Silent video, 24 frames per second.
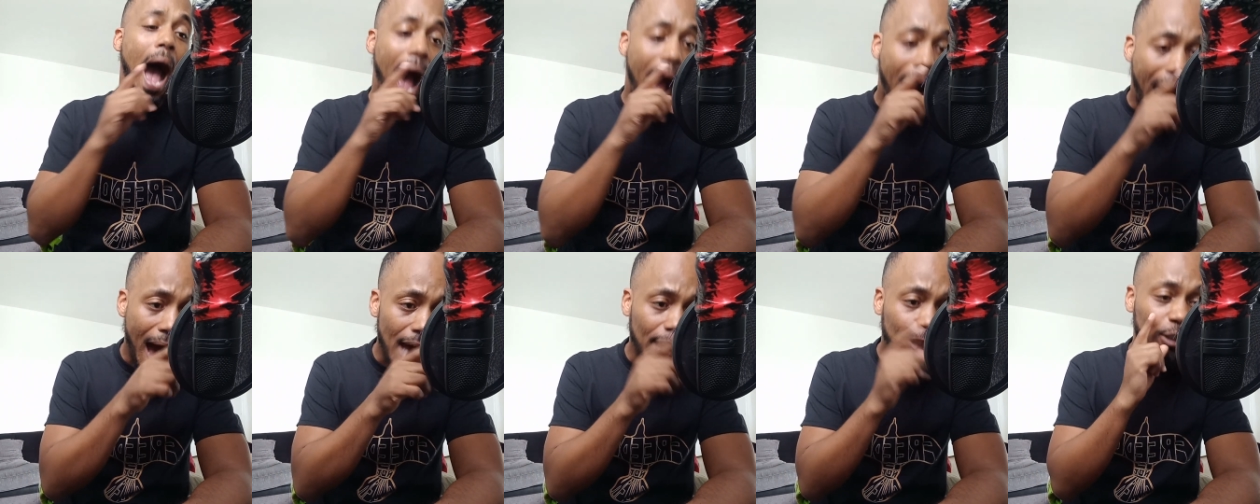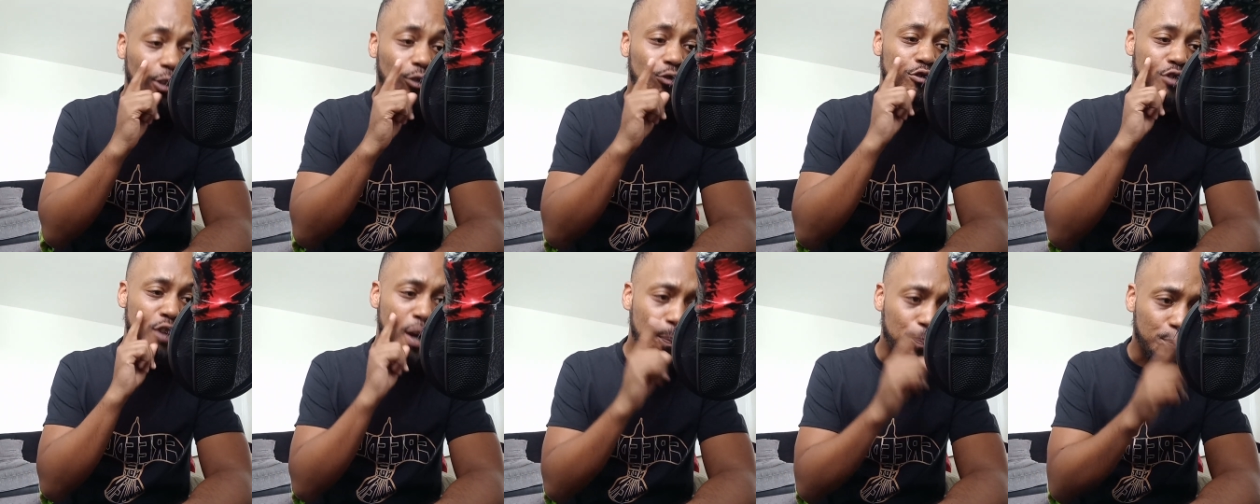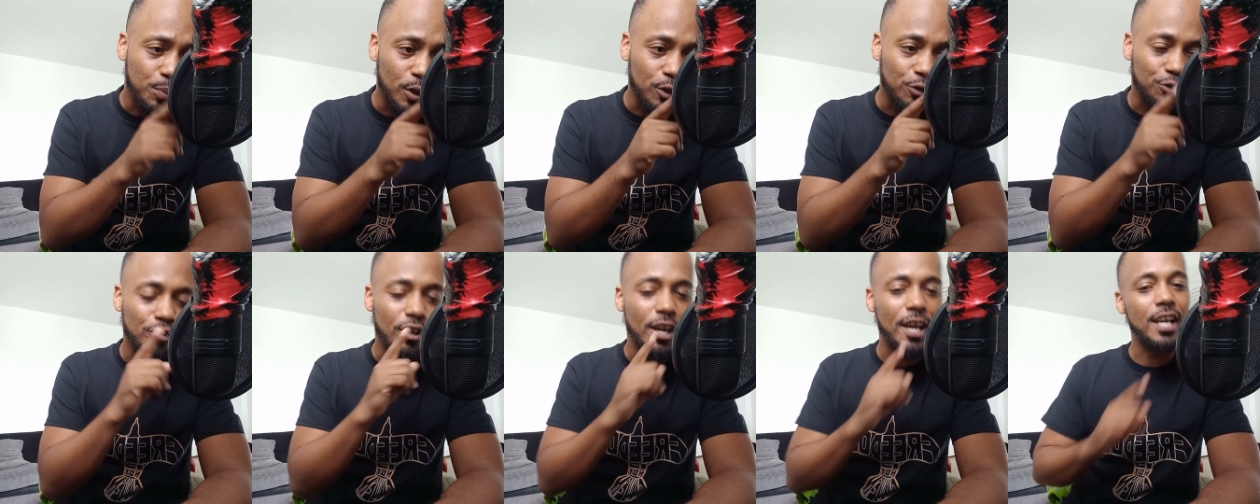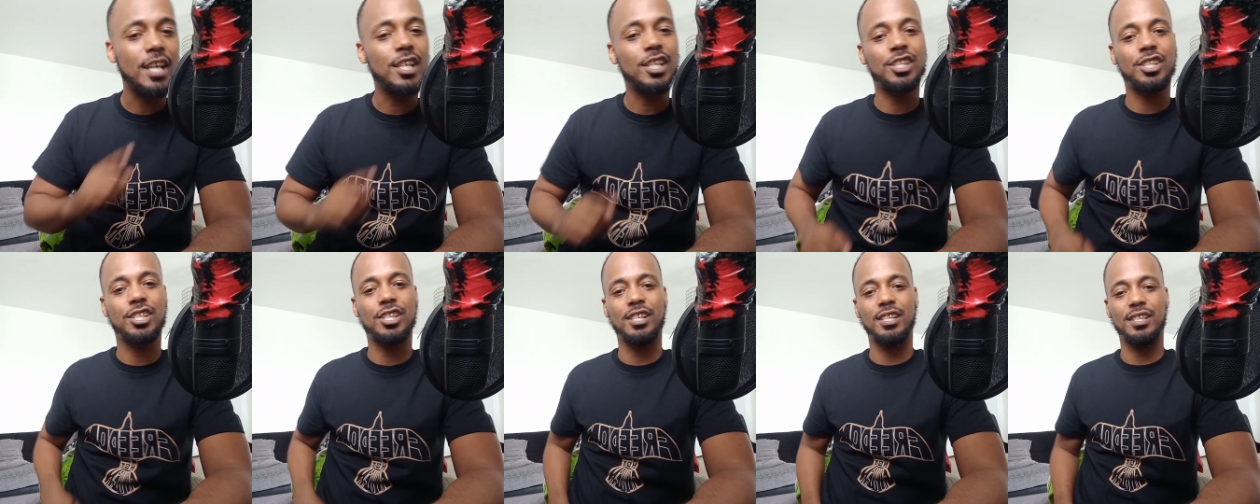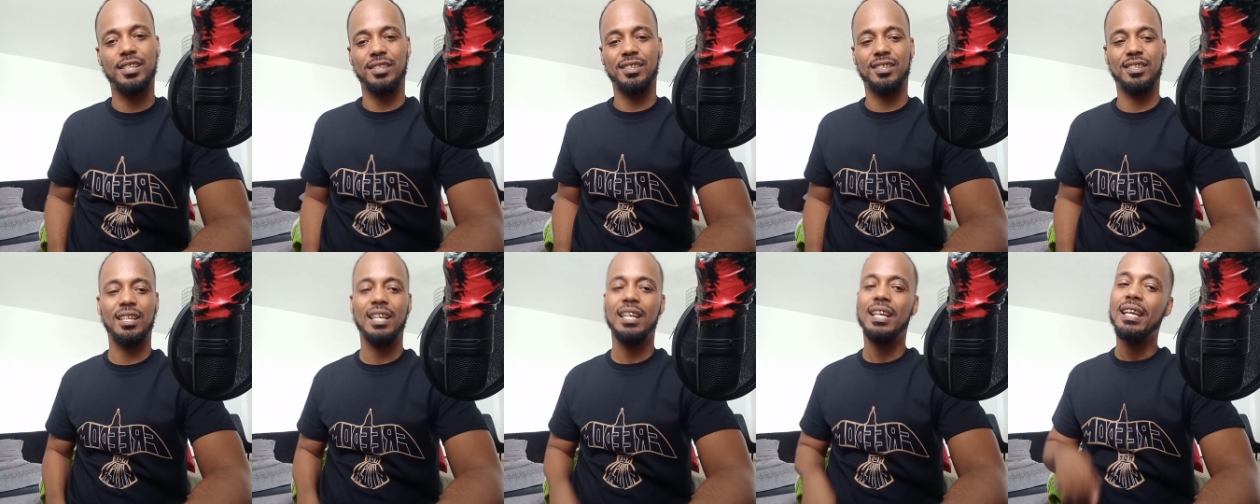and
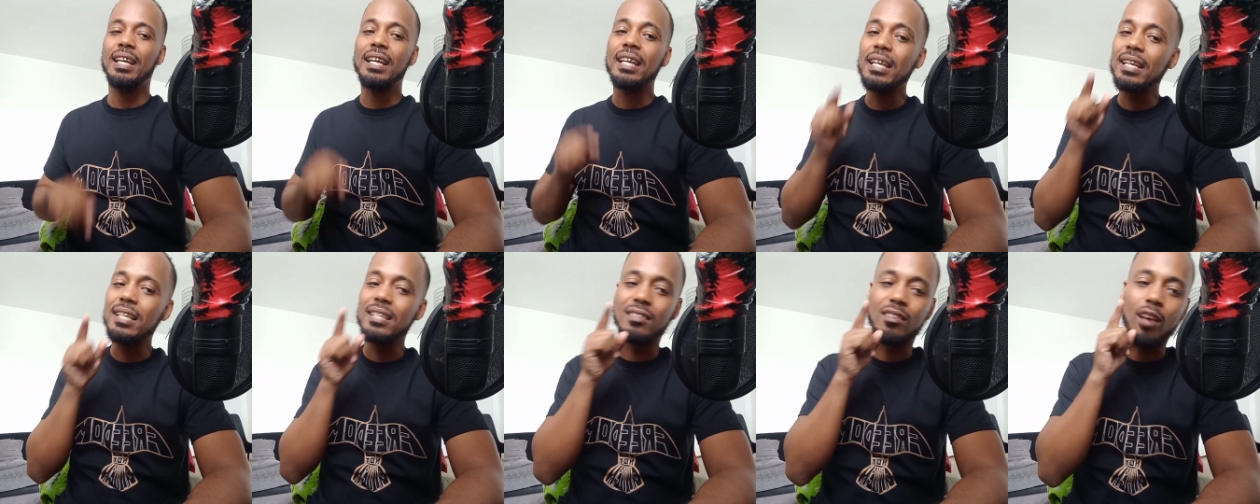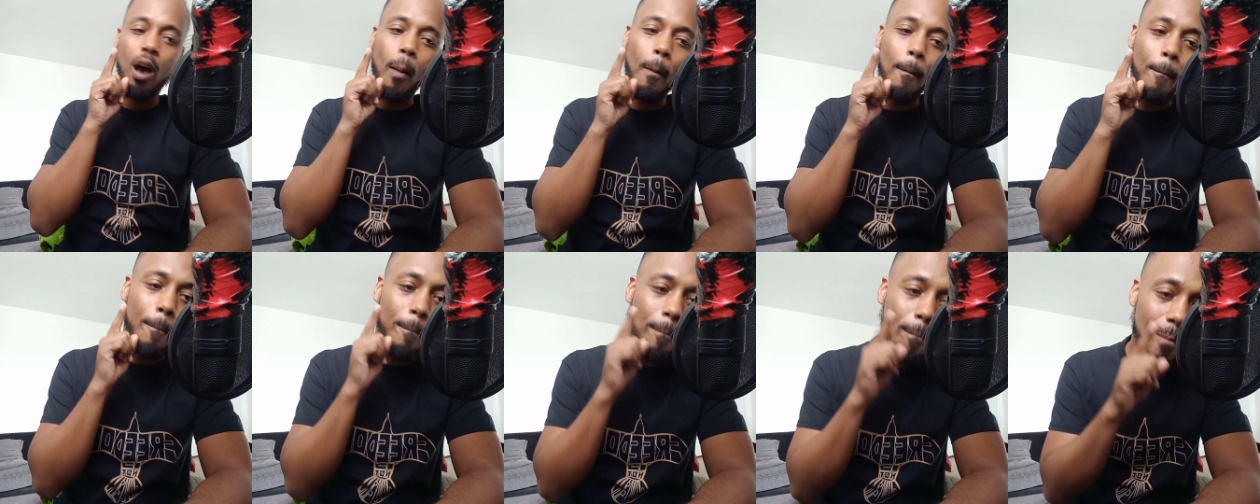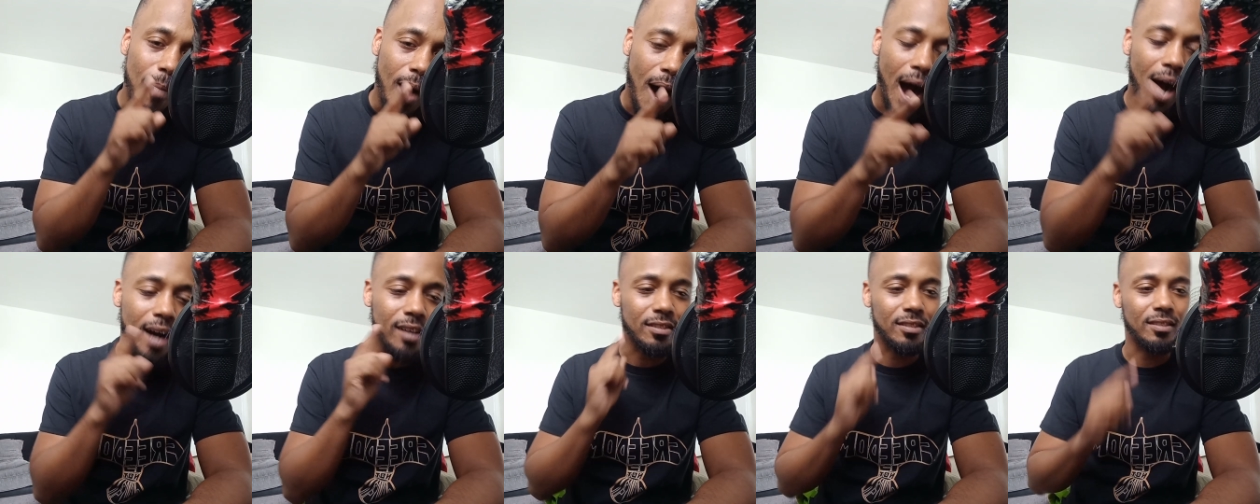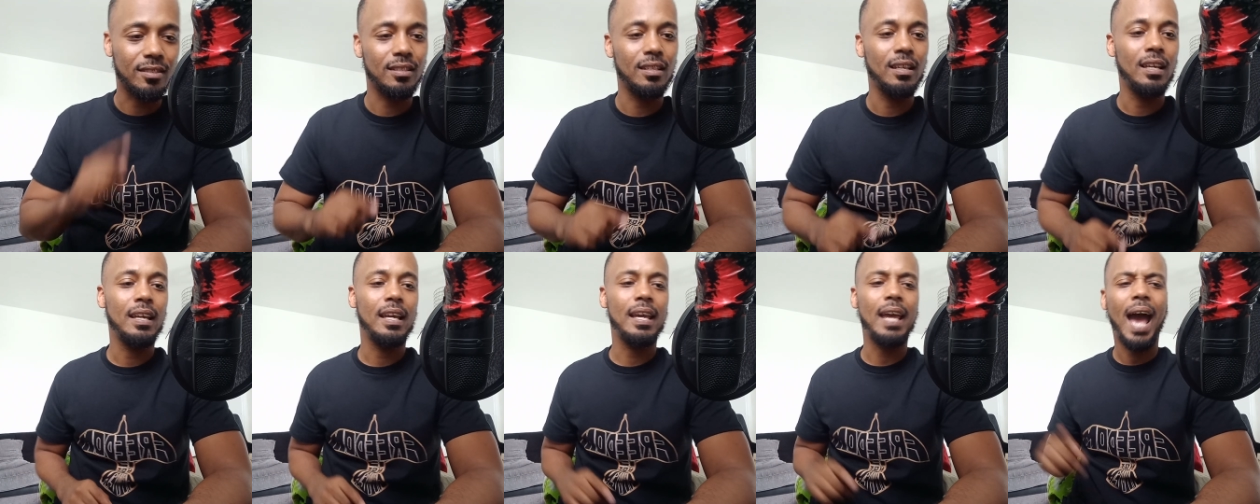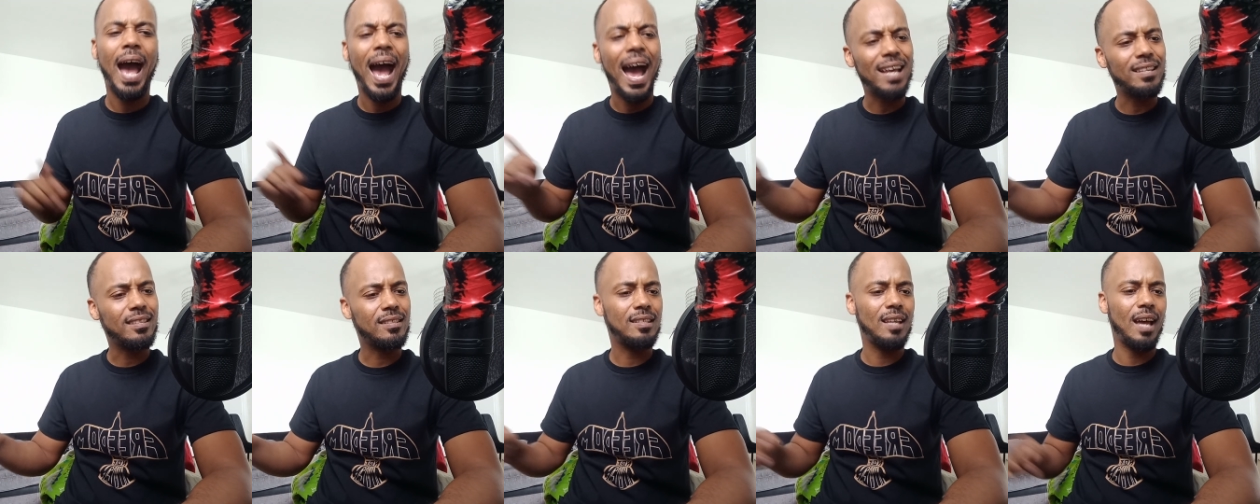reparations is a must. It
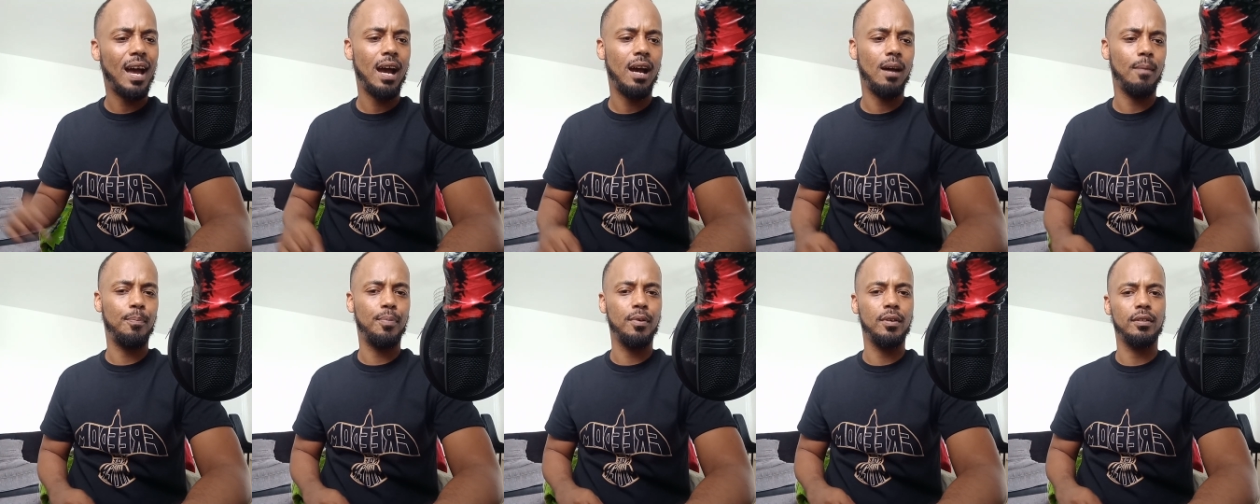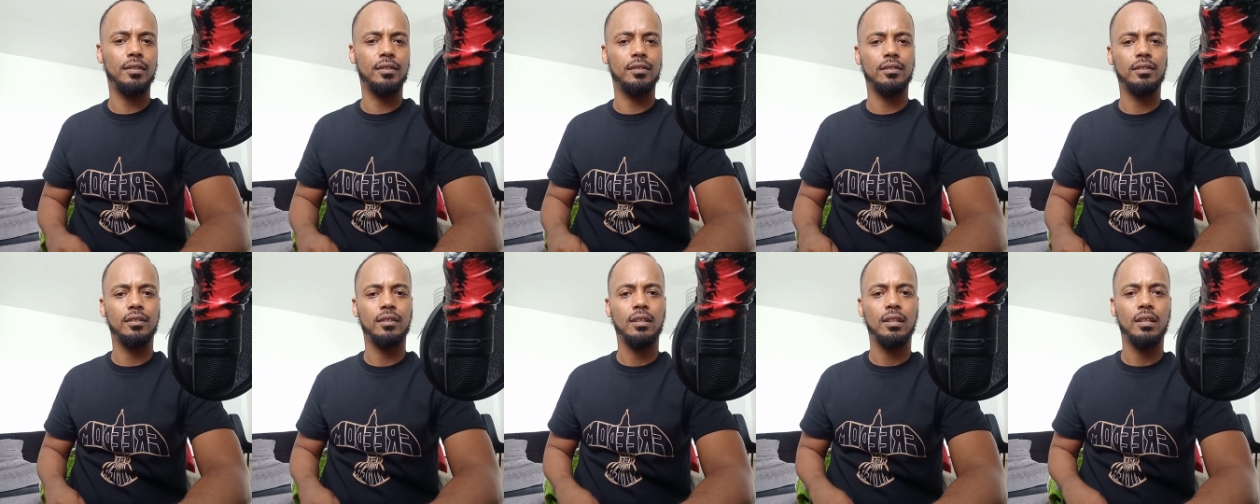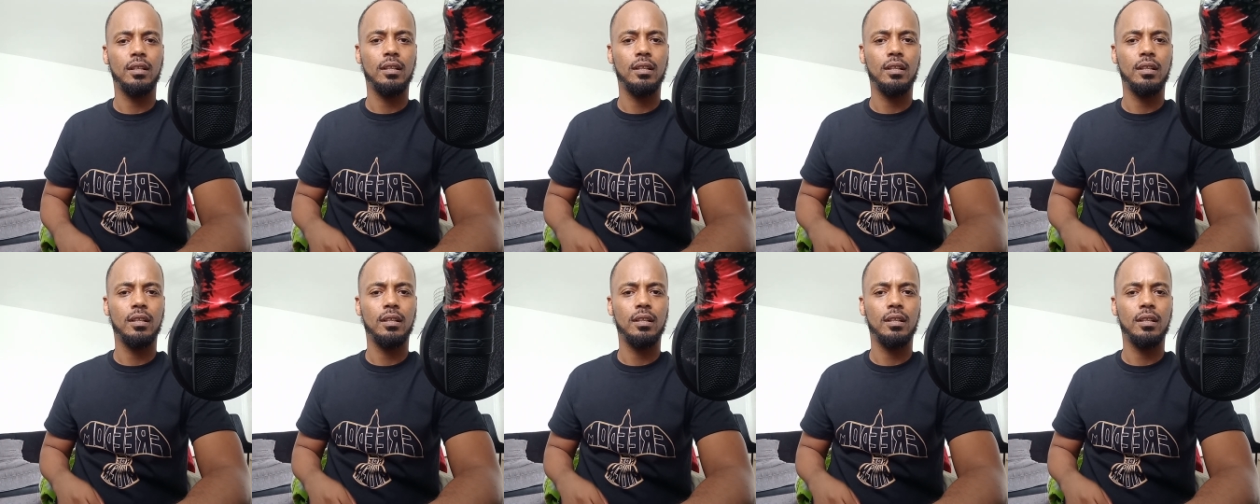has to happen.